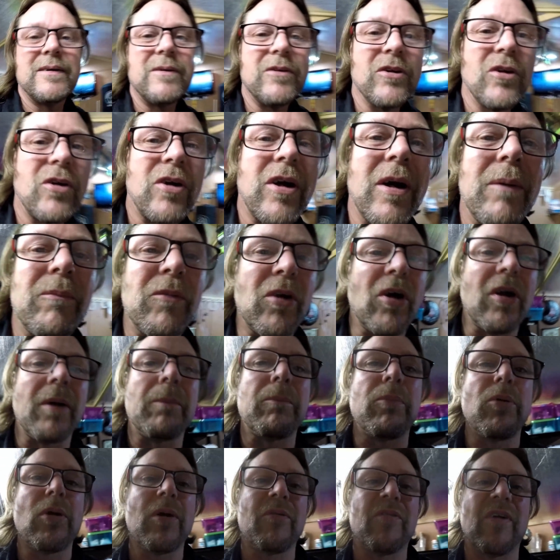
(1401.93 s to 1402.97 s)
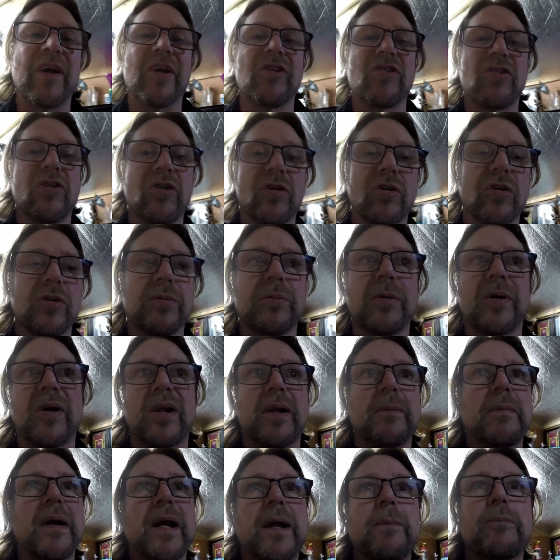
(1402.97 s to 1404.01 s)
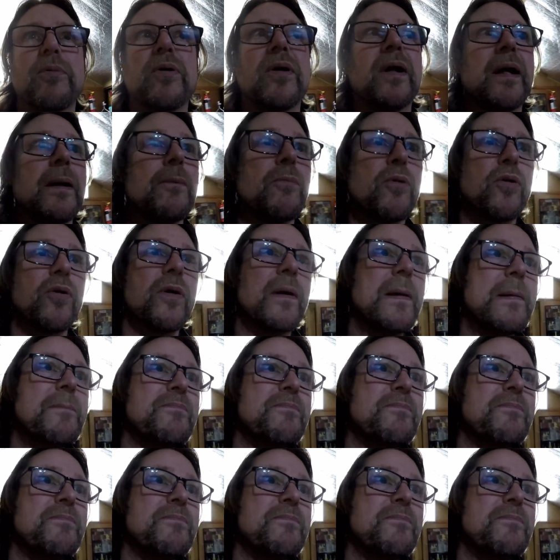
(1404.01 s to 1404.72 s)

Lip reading: Look, I'm not a professional. I'm not going to make a brilliant brew.